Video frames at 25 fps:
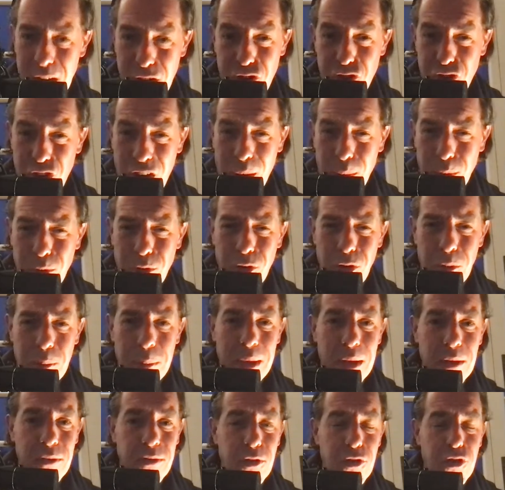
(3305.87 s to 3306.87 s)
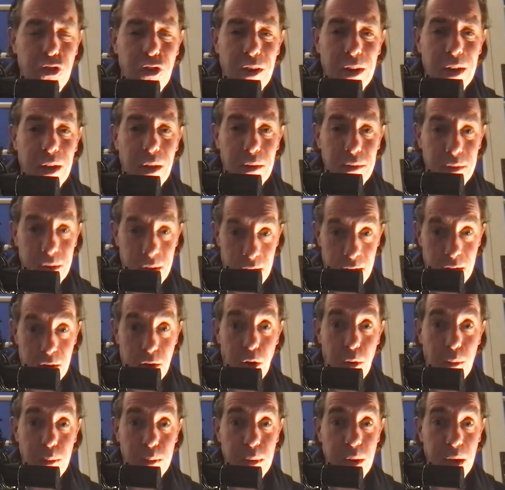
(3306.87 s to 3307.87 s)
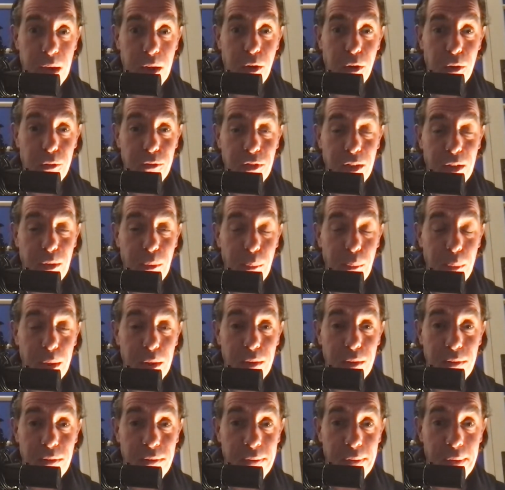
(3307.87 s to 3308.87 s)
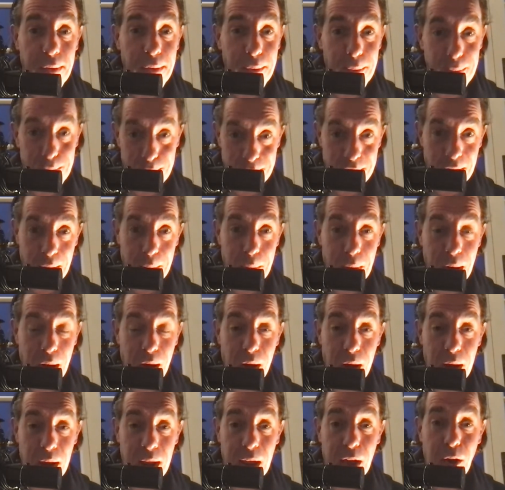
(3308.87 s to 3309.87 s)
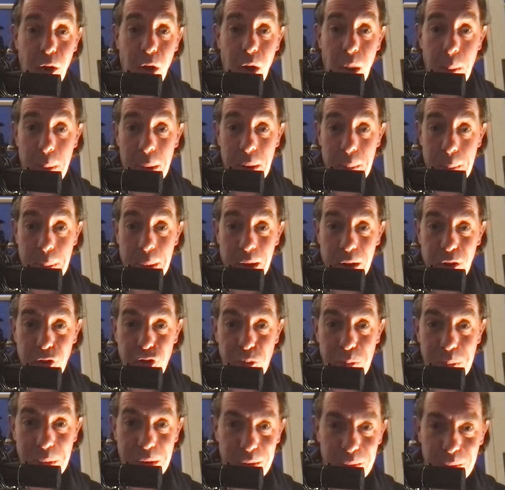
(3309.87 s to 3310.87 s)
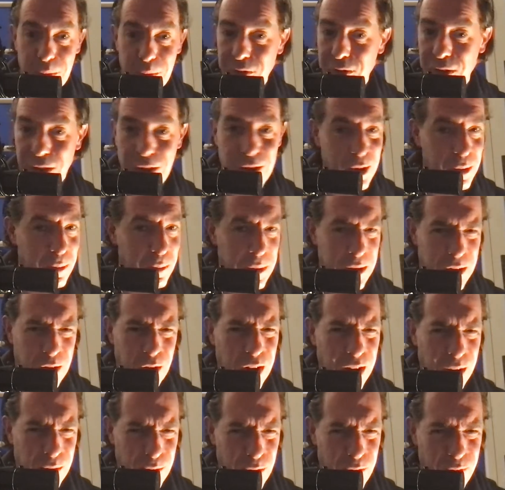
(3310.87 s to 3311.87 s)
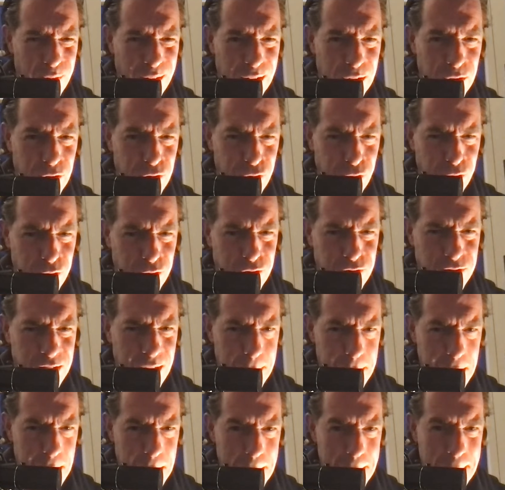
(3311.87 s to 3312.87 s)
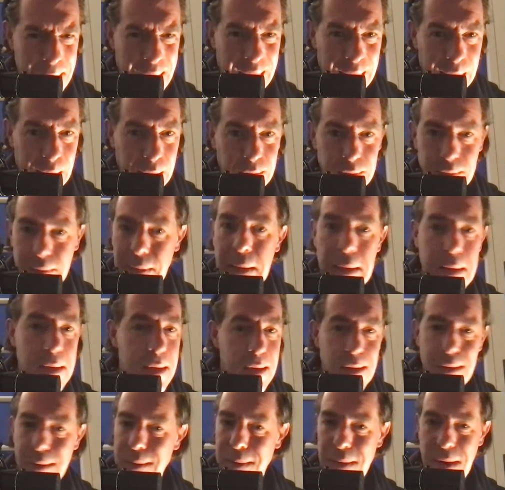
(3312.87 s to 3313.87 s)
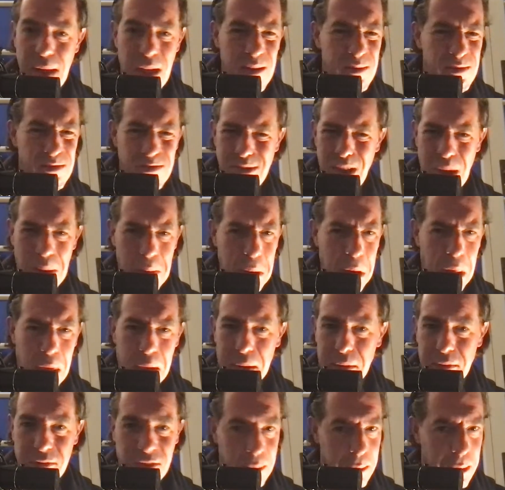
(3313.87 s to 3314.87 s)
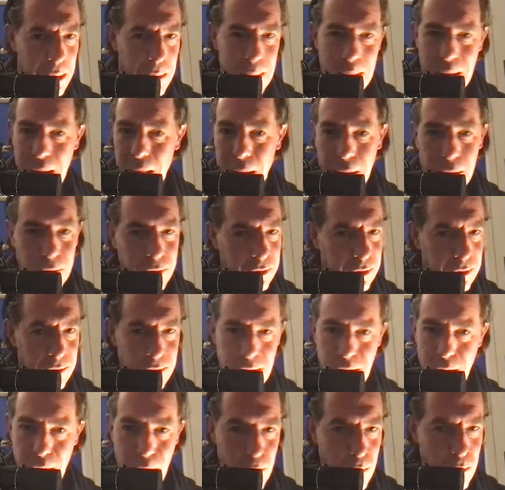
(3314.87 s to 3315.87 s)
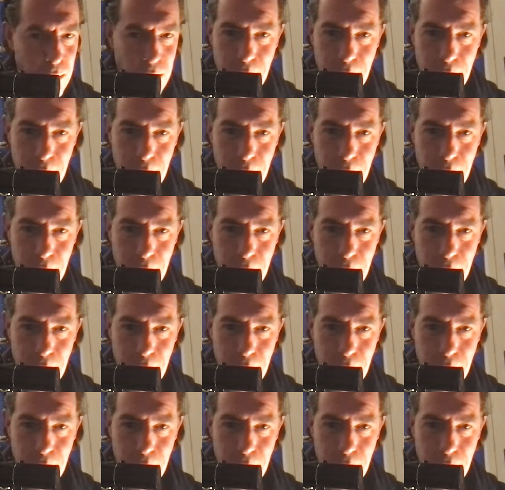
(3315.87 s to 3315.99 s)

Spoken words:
shouted at me as a child, and he got dealt with. So don't worry, he got a bit of punishment. So we got our revenge on Timmy Mallet. No, don't like Timmy Mallet. No,